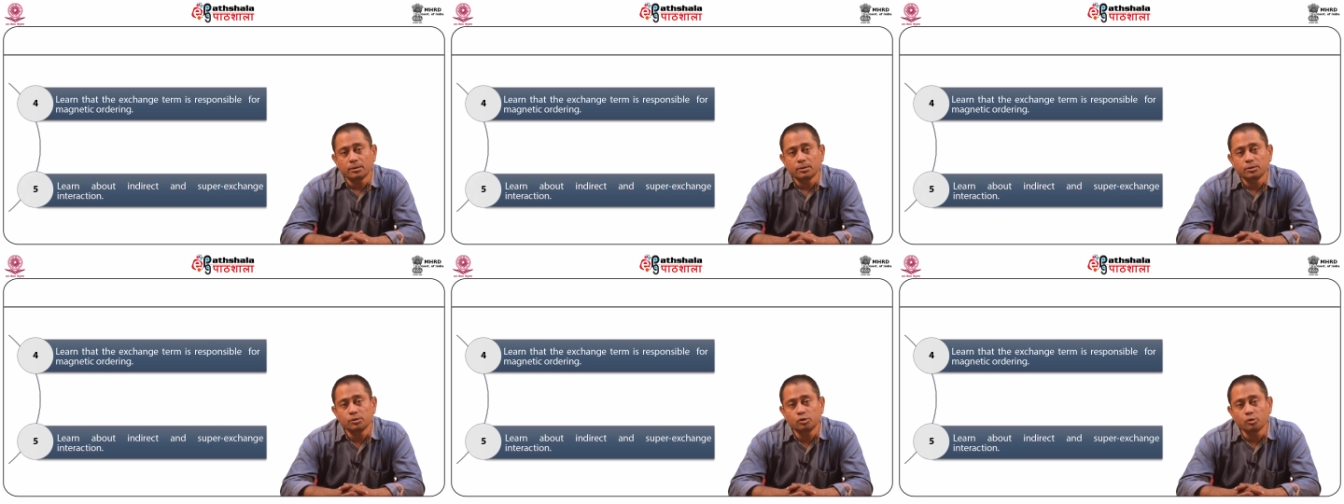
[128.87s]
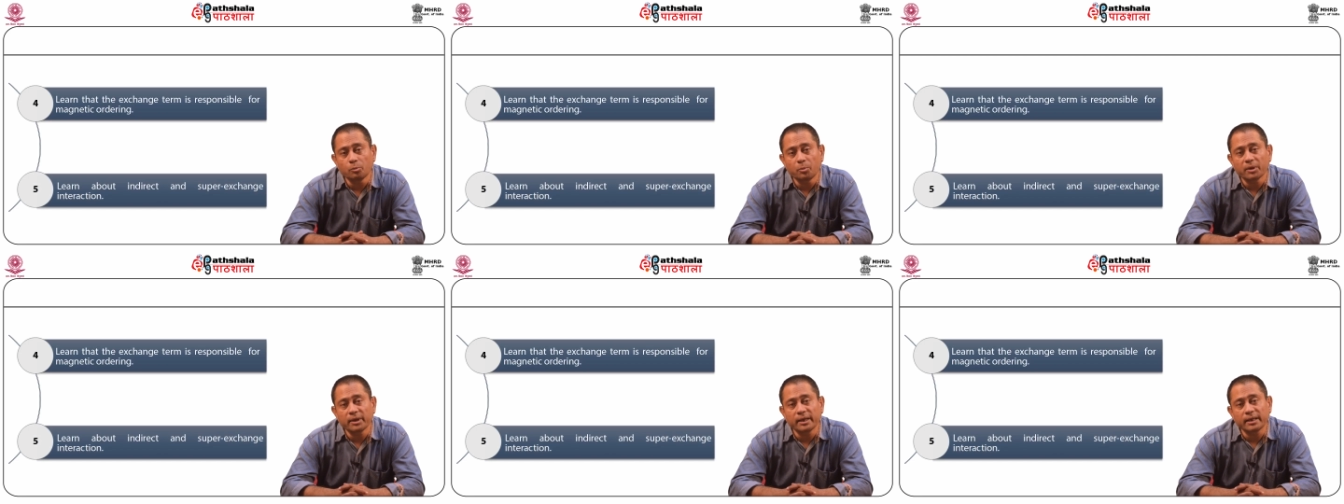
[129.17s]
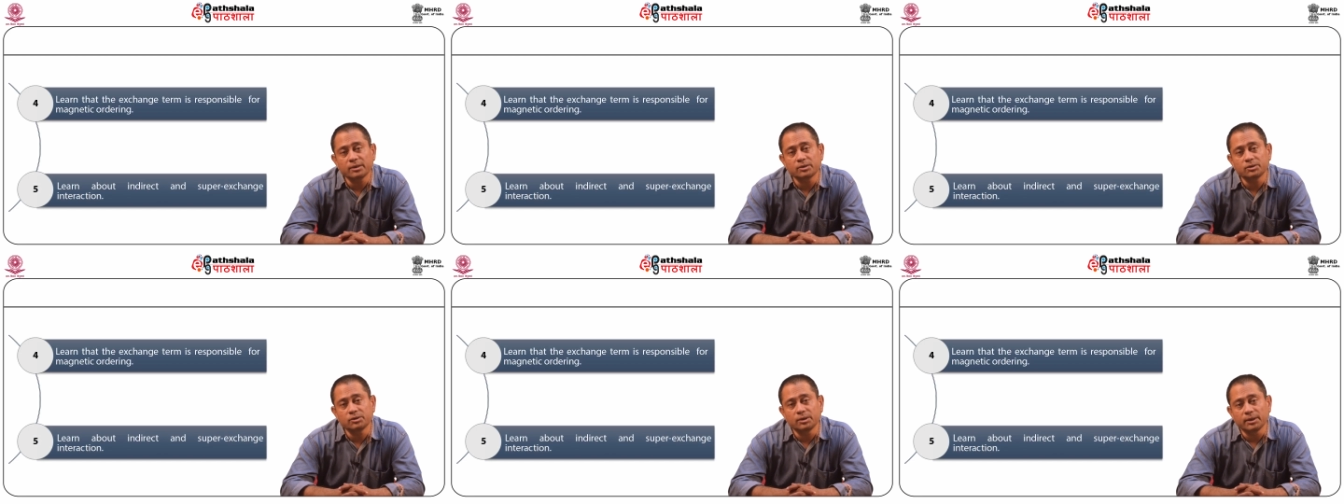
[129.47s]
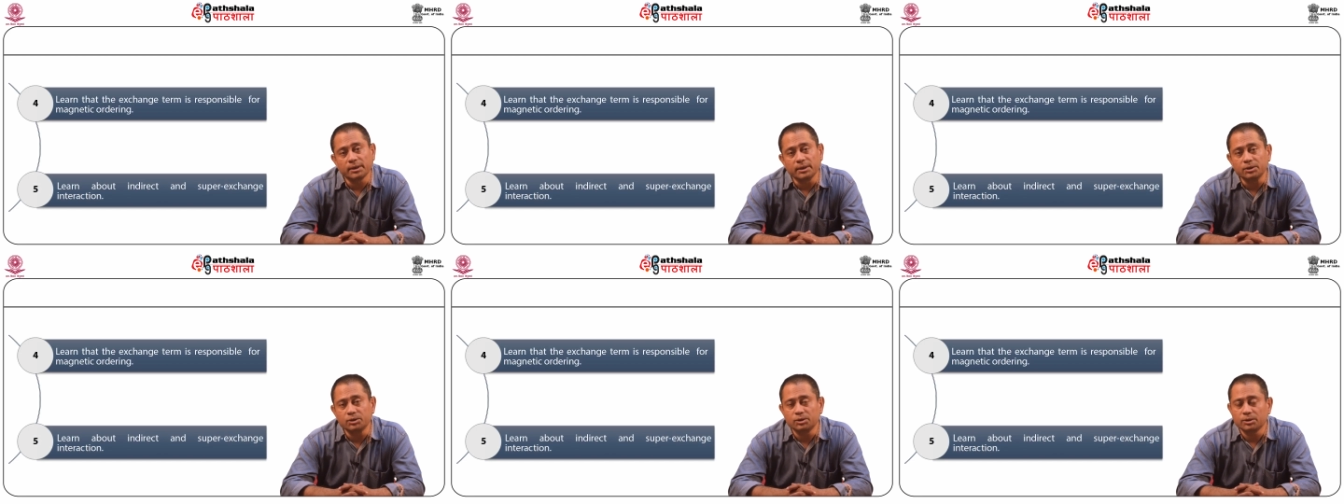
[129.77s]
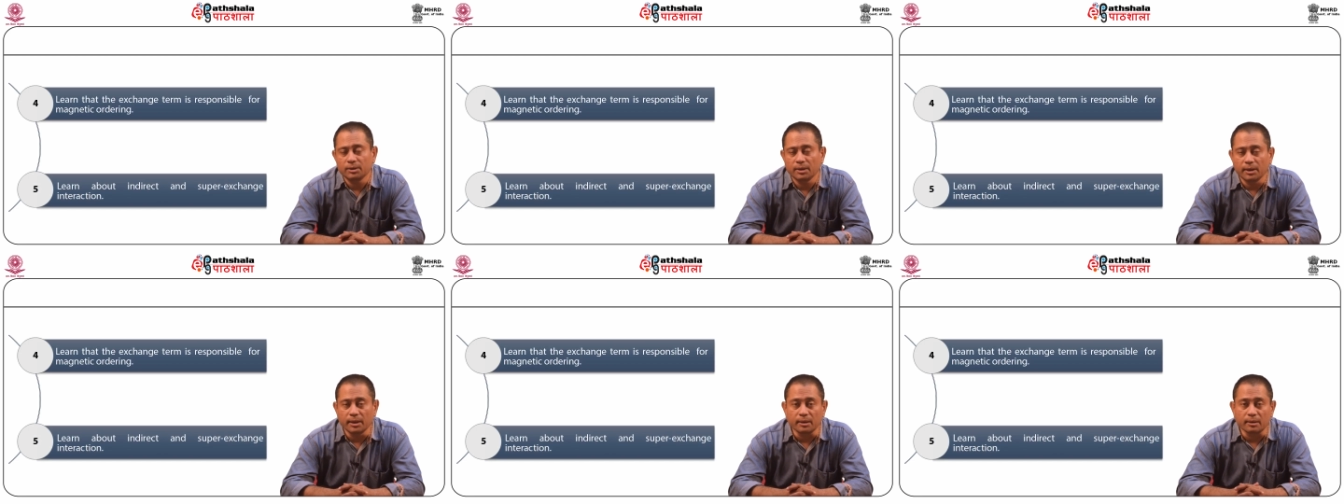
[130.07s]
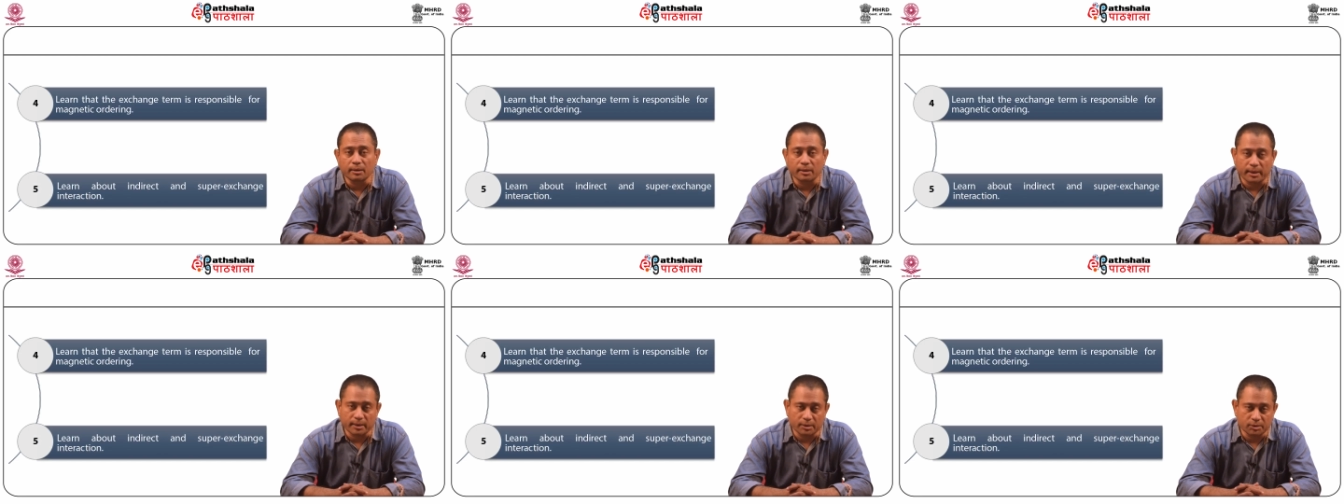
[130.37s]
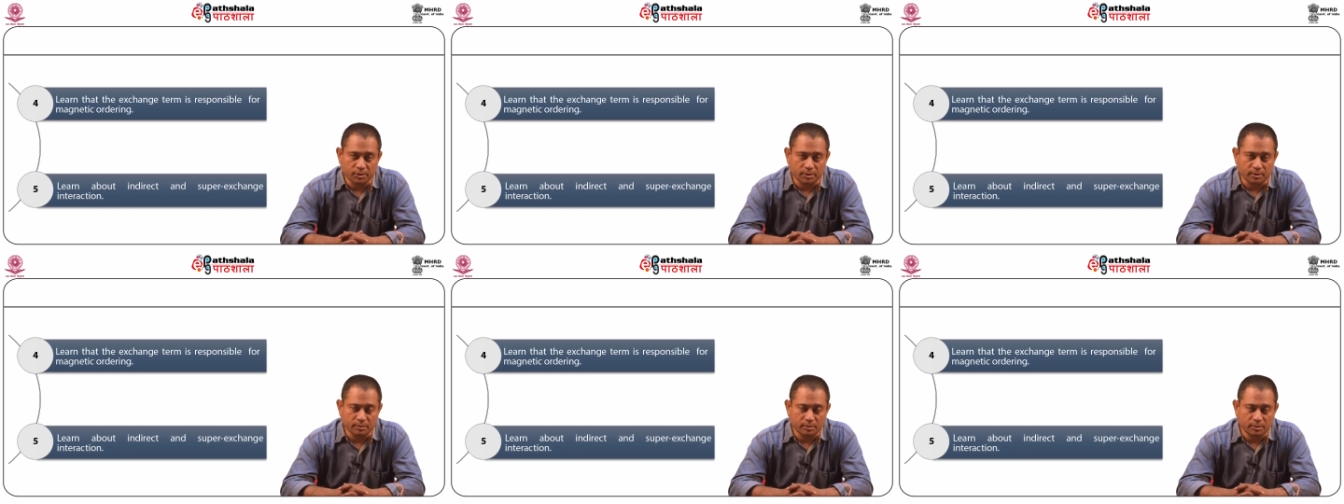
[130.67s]
super exchange
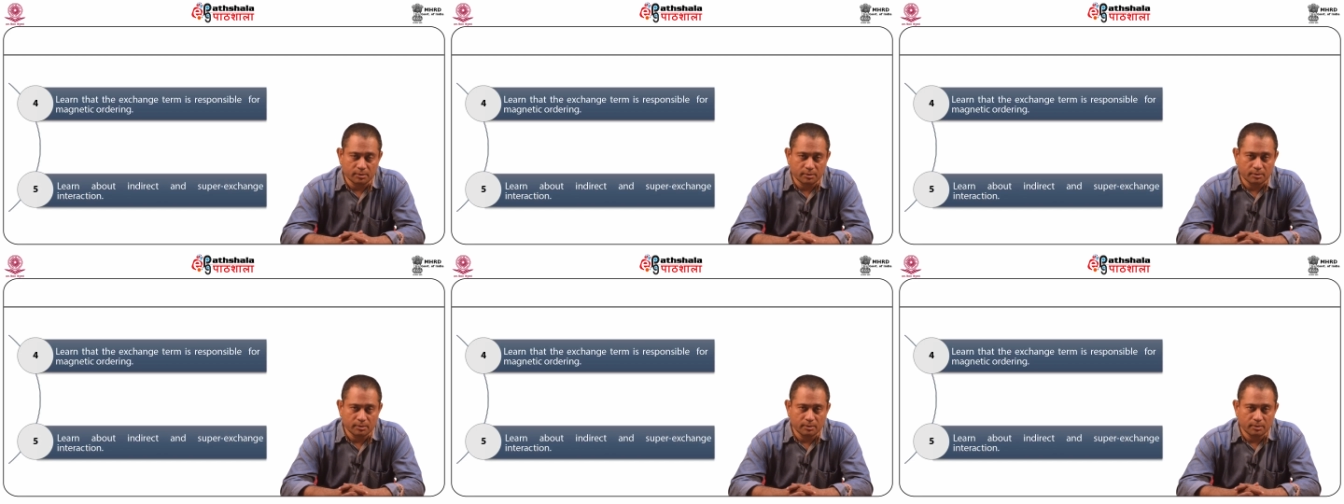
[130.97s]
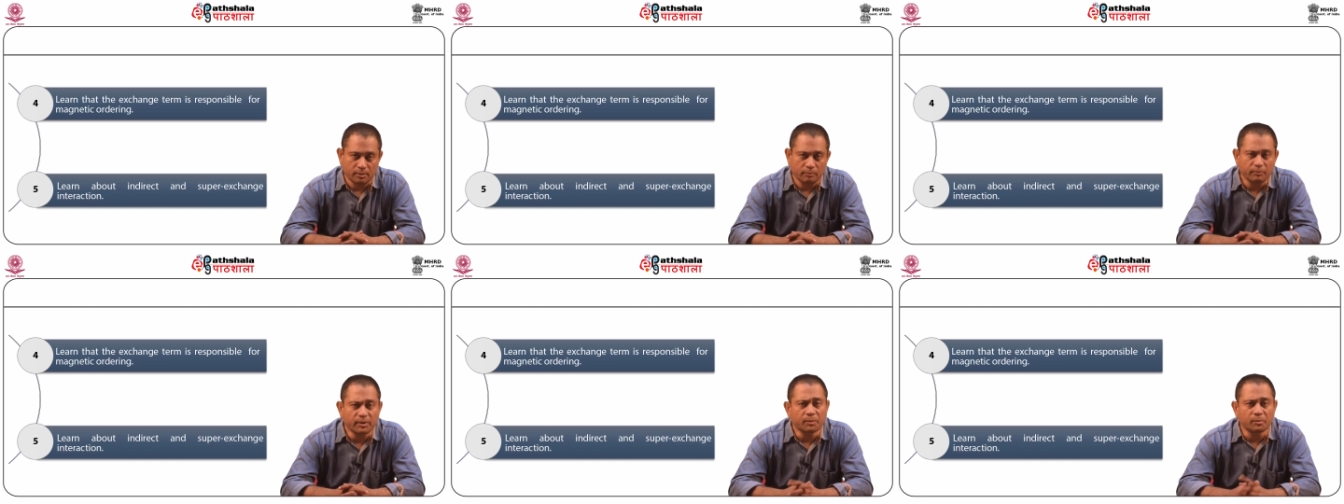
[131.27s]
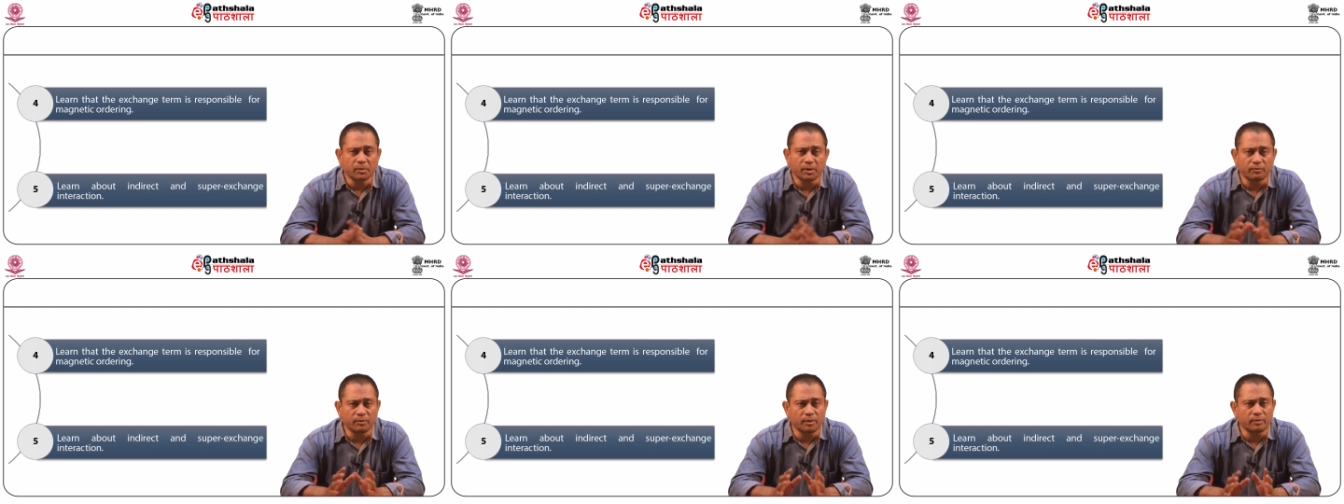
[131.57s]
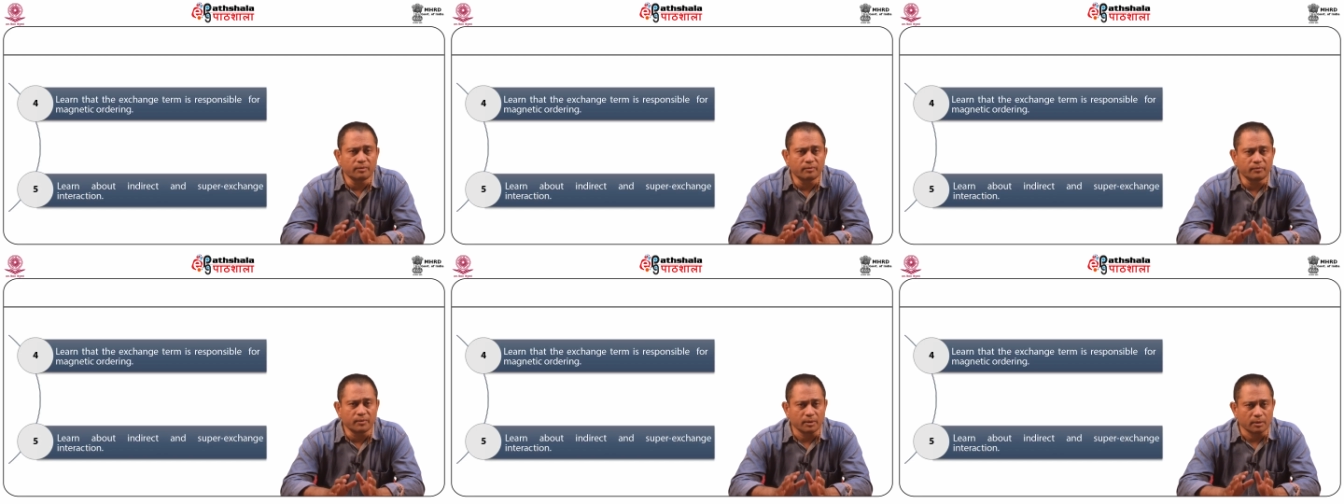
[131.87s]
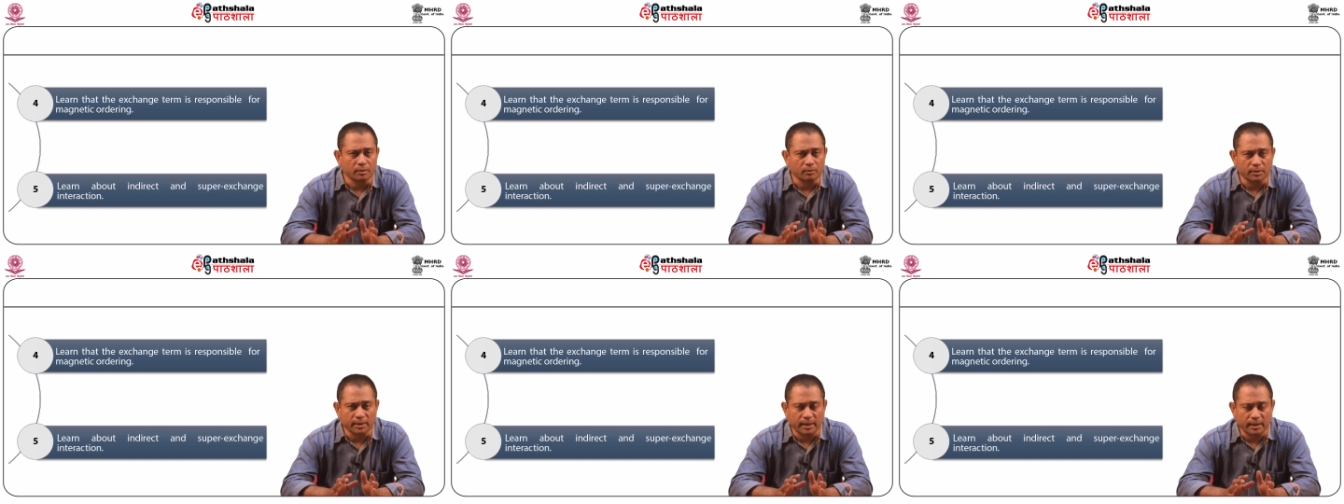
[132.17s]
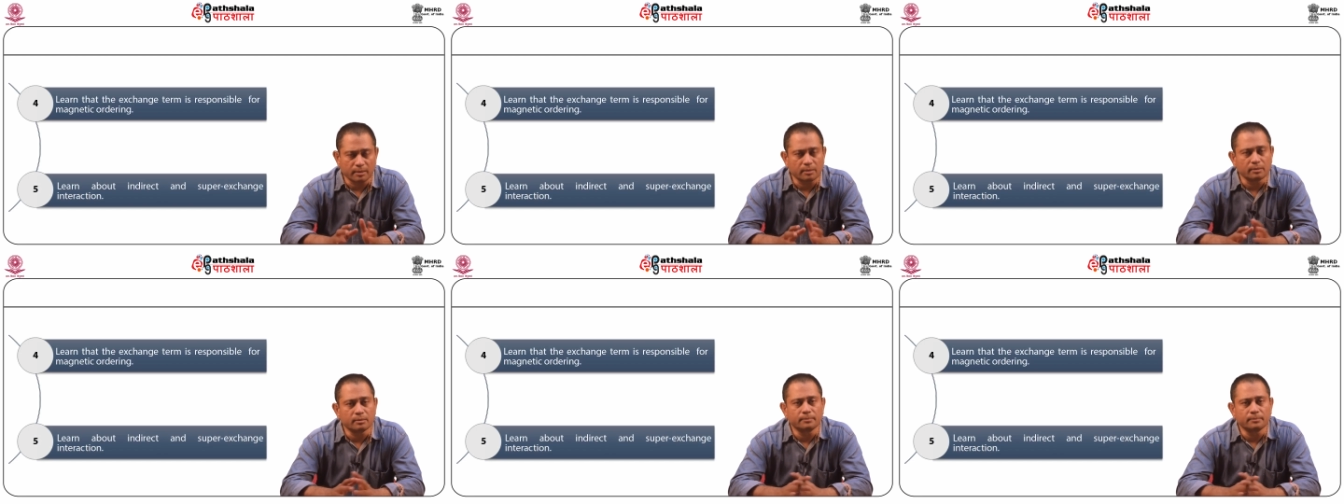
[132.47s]
interactions. Very briefly, we will do that.